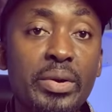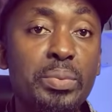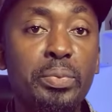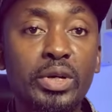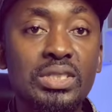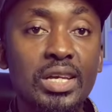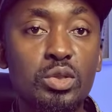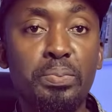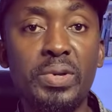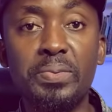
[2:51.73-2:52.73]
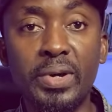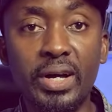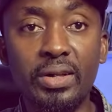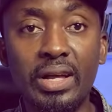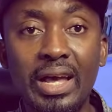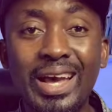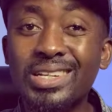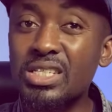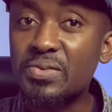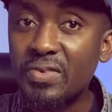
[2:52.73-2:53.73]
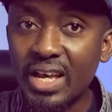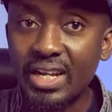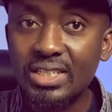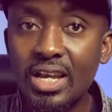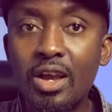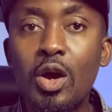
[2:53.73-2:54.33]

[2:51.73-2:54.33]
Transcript: reported to PayPal and it's flagged,